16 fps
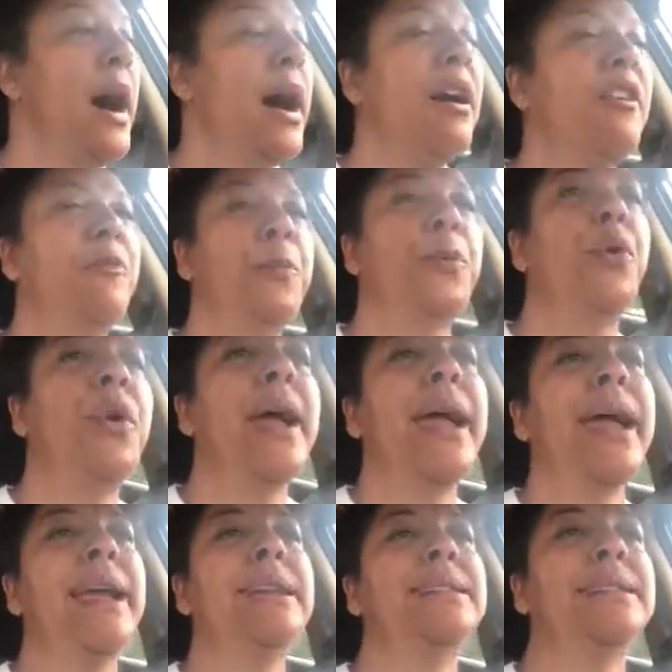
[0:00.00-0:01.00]
of
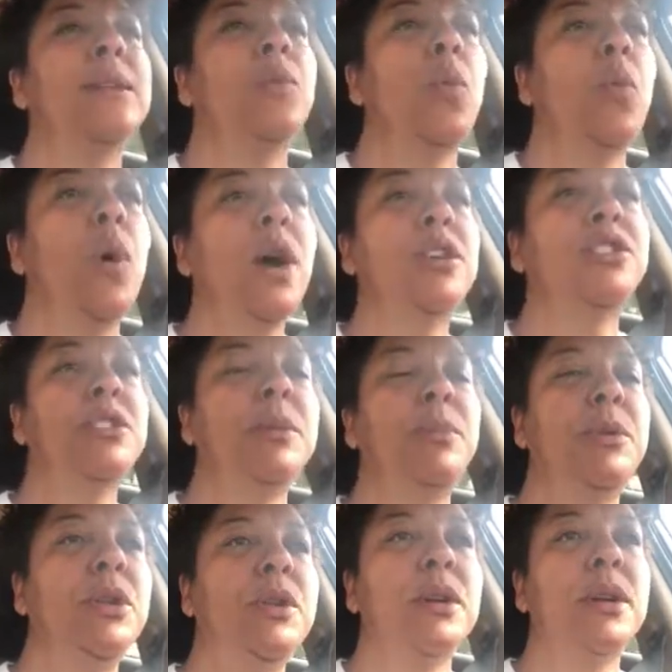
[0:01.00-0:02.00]
praise and worship,
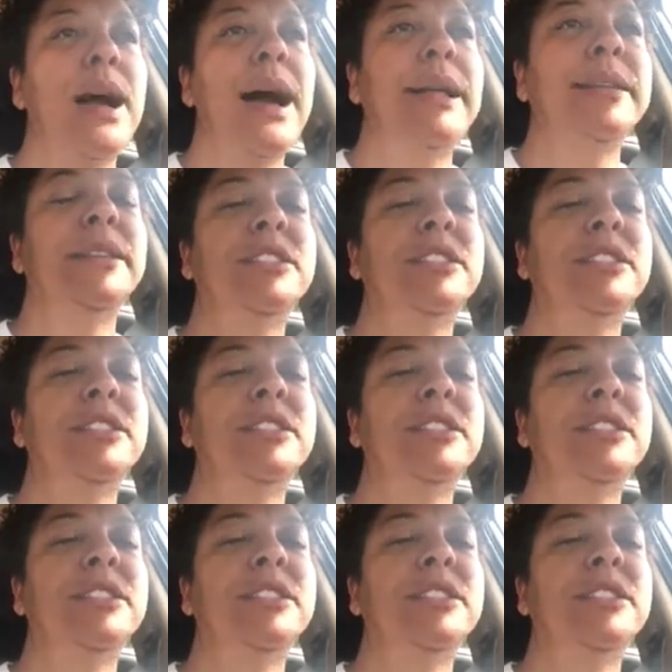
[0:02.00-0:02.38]
Lord God,